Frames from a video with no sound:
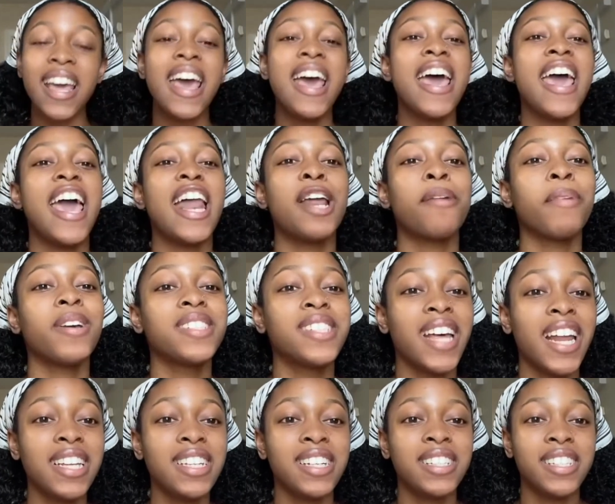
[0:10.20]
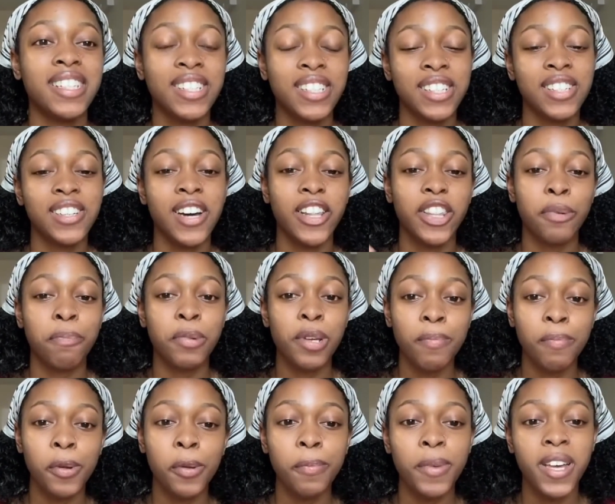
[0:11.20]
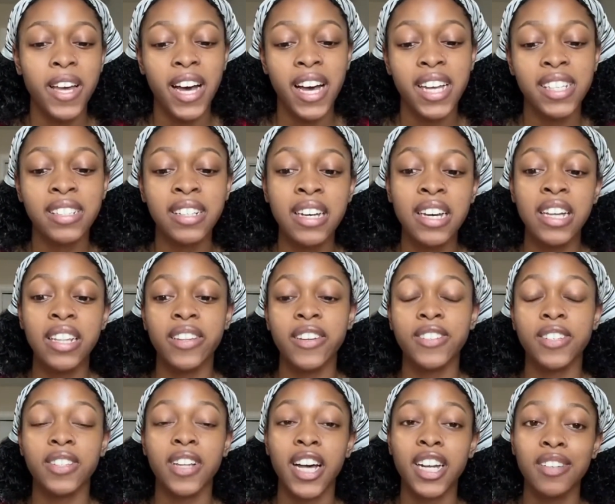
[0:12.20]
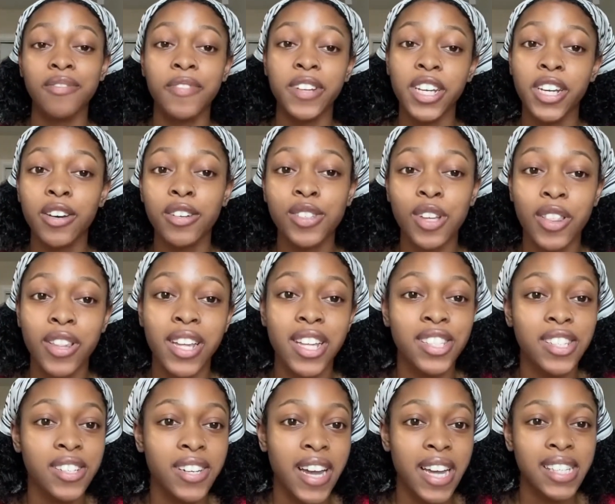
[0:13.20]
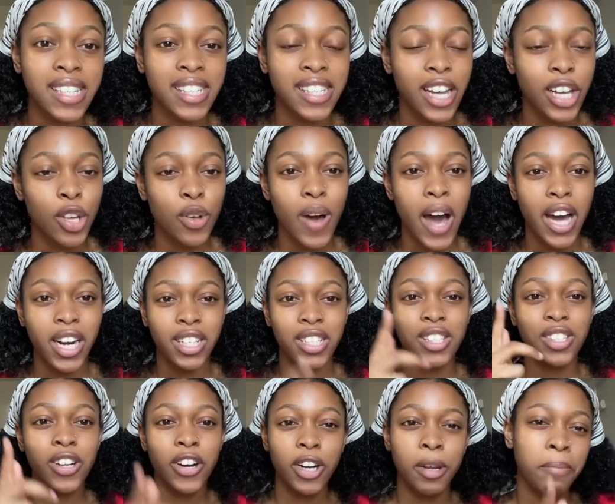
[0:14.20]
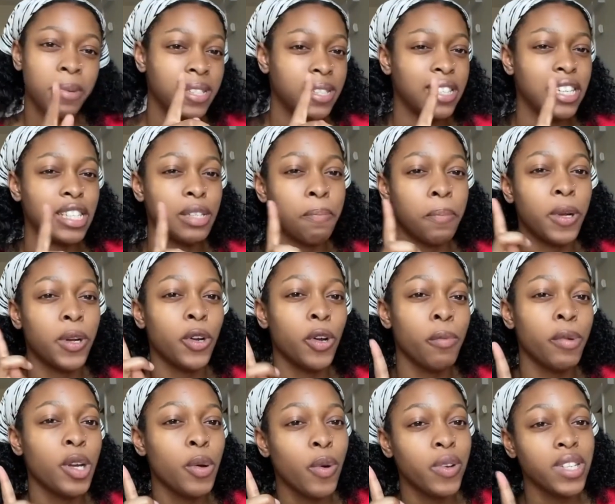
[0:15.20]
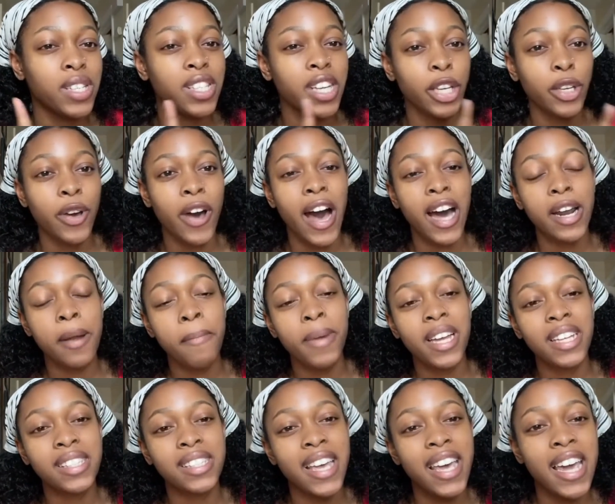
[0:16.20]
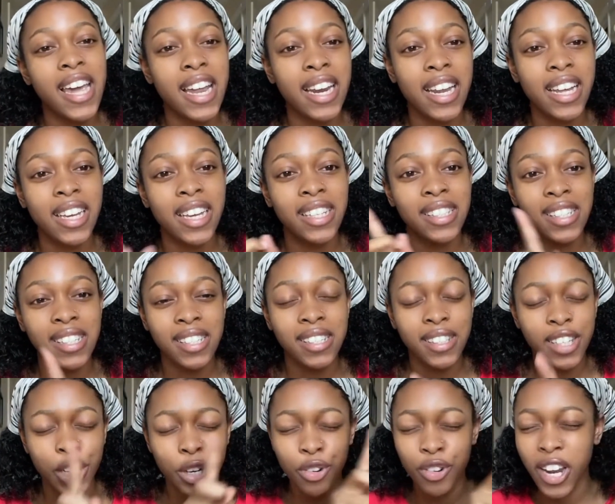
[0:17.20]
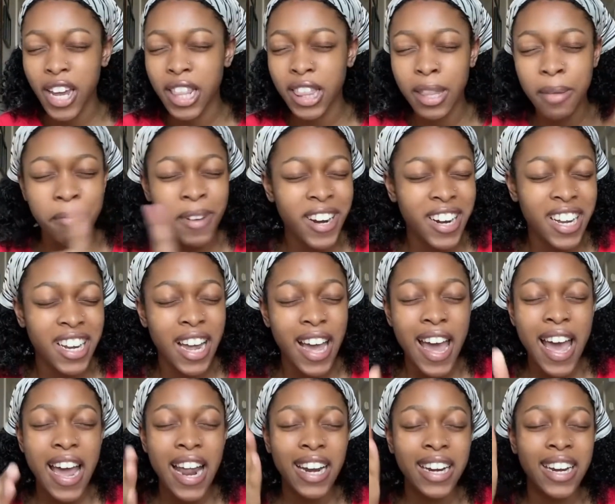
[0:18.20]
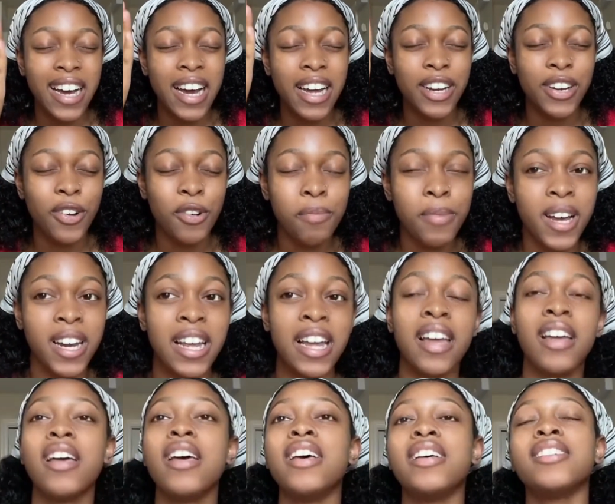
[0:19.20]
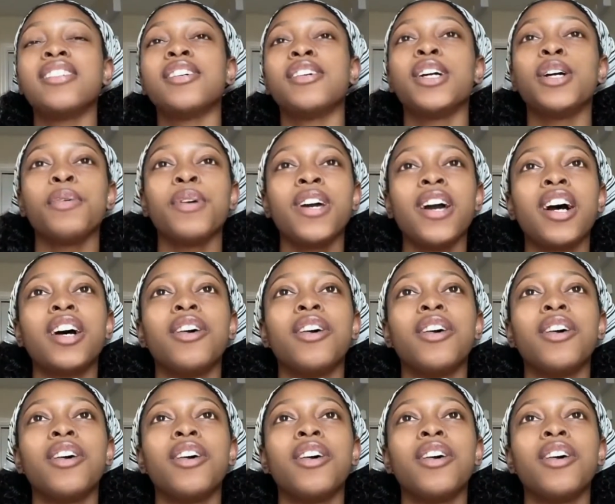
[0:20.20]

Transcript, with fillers: And I'm excited to teach it to other people because there's a lot of videos on the internet to tell you how to start a business, but nobody wants to tell you how to maintain and consistently create the money. Not nobody. So here we go.